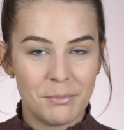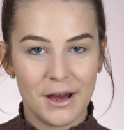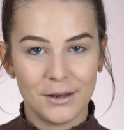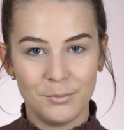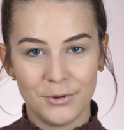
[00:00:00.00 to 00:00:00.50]

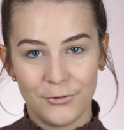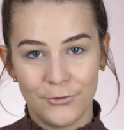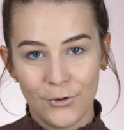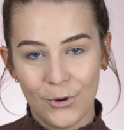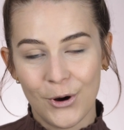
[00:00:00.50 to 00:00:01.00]
but
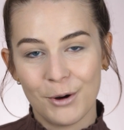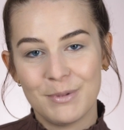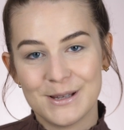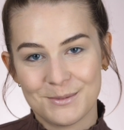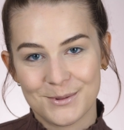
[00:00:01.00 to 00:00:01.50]
before,
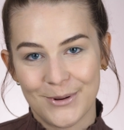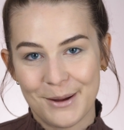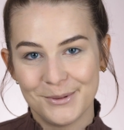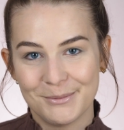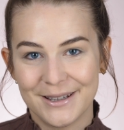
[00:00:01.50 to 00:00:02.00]
please
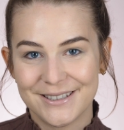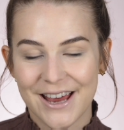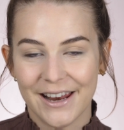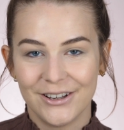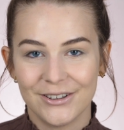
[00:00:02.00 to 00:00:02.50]
subscribe to my
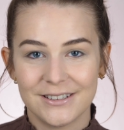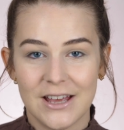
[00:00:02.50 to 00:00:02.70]
channel.